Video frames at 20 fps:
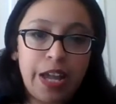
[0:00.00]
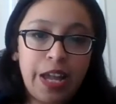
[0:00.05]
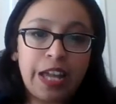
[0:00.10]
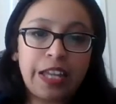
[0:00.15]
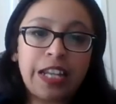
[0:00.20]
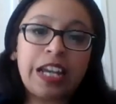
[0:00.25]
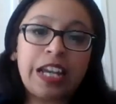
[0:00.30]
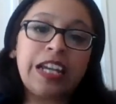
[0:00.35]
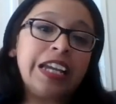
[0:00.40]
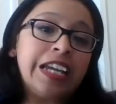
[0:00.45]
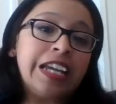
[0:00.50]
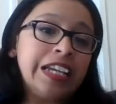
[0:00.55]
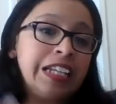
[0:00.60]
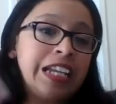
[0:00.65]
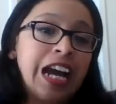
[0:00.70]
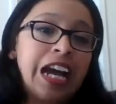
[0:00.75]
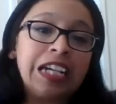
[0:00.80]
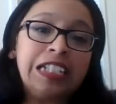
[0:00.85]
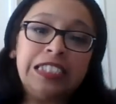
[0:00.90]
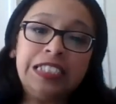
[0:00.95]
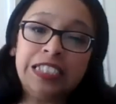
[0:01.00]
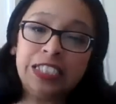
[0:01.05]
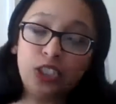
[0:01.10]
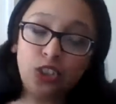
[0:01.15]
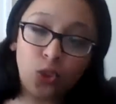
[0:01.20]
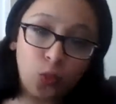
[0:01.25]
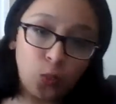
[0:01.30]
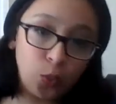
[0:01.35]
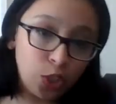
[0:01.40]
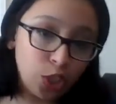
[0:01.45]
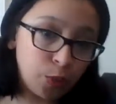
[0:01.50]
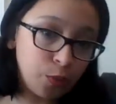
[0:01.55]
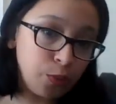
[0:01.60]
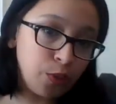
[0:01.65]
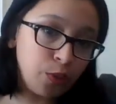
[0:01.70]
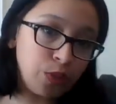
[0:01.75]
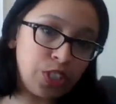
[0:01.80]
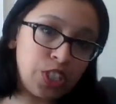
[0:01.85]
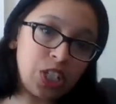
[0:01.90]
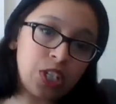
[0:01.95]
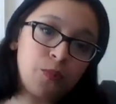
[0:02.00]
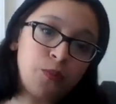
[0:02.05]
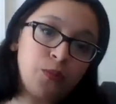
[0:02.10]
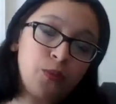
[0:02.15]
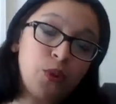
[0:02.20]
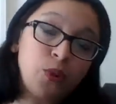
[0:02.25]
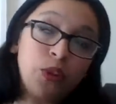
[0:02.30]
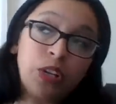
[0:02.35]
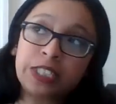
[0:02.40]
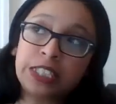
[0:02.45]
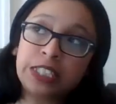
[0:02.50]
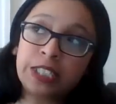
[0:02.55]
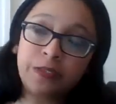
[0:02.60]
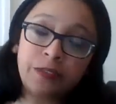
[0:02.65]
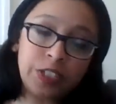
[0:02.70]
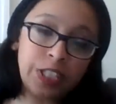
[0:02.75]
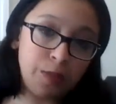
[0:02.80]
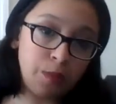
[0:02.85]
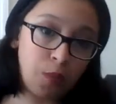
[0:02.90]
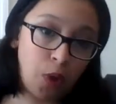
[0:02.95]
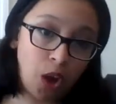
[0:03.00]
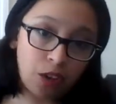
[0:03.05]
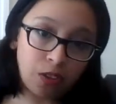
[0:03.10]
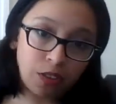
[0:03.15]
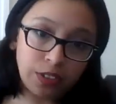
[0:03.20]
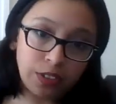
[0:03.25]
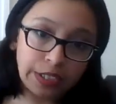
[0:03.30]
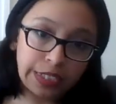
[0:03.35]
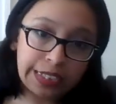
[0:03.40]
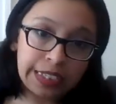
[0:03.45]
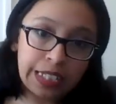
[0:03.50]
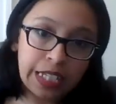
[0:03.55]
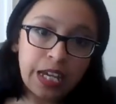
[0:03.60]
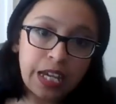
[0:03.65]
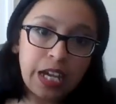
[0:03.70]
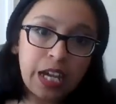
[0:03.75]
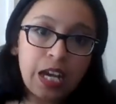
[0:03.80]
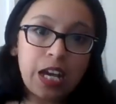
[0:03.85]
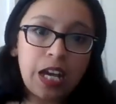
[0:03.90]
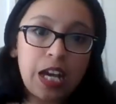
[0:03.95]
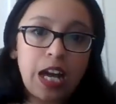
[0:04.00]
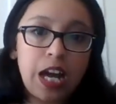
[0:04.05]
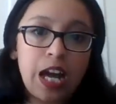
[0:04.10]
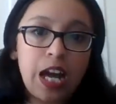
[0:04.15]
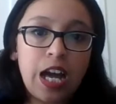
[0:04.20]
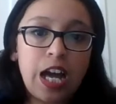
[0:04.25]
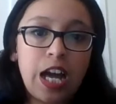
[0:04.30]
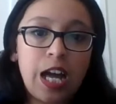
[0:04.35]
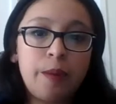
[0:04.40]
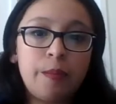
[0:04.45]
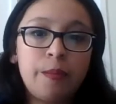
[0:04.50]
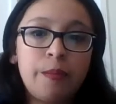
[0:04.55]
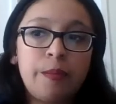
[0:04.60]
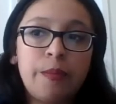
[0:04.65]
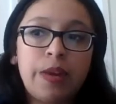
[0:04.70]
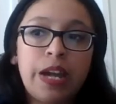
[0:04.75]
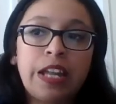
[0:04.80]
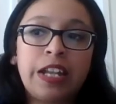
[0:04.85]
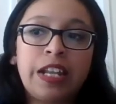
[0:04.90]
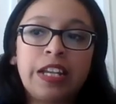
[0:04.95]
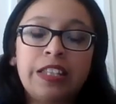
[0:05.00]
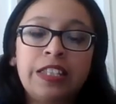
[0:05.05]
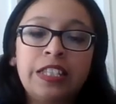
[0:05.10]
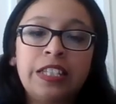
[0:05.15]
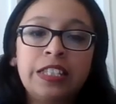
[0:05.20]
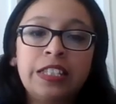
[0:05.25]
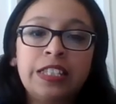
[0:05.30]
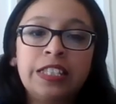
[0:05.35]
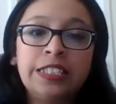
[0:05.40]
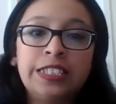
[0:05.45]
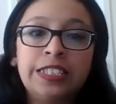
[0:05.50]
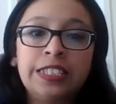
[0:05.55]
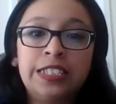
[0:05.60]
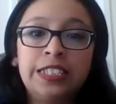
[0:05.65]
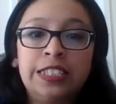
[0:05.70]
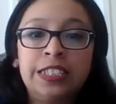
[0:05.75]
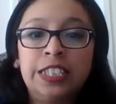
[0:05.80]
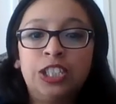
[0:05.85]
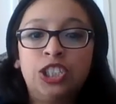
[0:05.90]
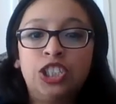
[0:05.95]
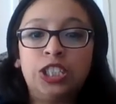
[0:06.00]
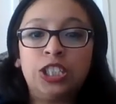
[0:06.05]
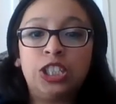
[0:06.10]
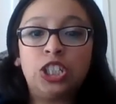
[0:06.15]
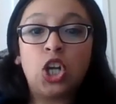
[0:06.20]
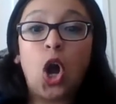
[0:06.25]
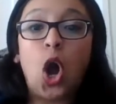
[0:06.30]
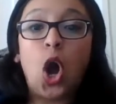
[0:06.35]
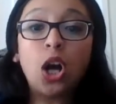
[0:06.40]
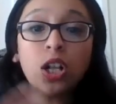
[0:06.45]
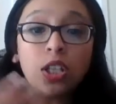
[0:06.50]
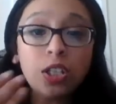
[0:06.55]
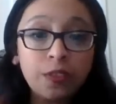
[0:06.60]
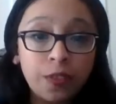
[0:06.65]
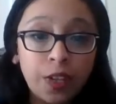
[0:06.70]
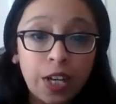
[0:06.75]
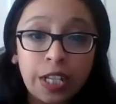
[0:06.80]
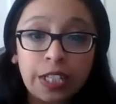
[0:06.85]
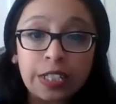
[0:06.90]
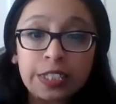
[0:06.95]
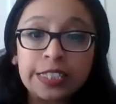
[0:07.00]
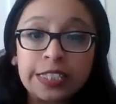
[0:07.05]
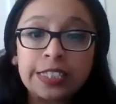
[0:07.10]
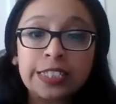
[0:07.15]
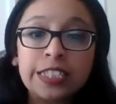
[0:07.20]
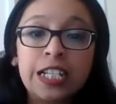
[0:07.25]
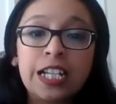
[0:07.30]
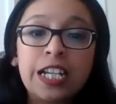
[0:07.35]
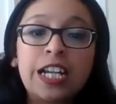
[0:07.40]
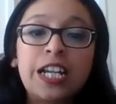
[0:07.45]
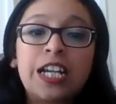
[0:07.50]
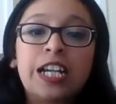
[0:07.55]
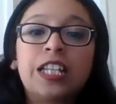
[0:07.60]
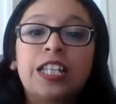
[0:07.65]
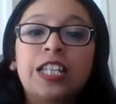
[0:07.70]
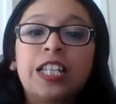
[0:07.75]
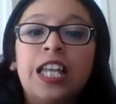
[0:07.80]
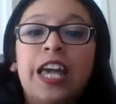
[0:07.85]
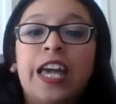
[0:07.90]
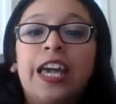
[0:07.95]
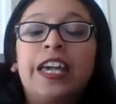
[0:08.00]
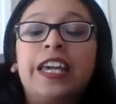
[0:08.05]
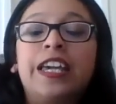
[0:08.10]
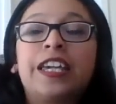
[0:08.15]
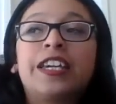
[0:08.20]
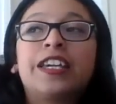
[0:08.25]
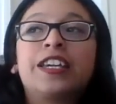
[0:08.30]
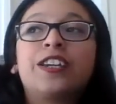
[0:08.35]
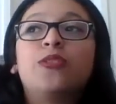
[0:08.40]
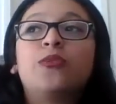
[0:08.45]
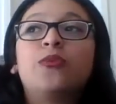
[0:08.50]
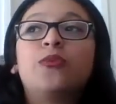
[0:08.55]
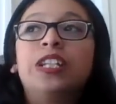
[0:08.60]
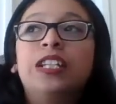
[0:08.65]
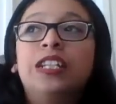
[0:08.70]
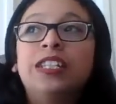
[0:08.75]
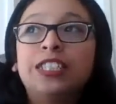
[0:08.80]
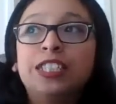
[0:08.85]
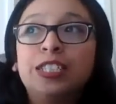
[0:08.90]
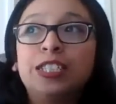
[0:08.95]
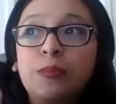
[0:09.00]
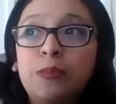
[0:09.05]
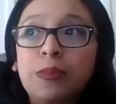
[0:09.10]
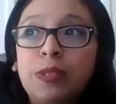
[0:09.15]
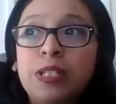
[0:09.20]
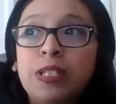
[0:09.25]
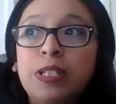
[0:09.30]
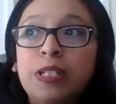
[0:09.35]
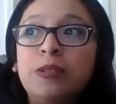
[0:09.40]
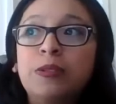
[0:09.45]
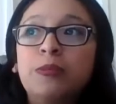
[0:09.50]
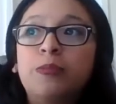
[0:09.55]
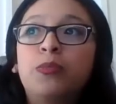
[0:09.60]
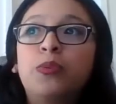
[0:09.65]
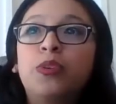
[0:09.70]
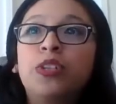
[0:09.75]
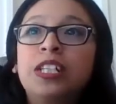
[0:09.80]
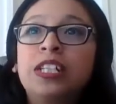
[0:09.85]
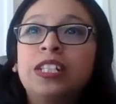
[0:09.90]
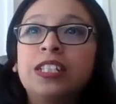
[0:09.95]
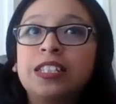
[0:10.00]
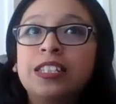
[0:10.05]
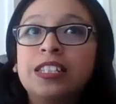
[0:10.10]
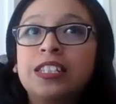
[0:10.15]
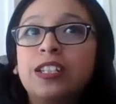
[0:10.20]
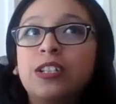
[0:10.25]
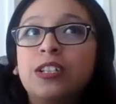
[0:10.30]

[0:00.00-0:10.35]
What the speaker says: and in ideal work productivity models. And I think this is teaching all of us, like, we need to be putting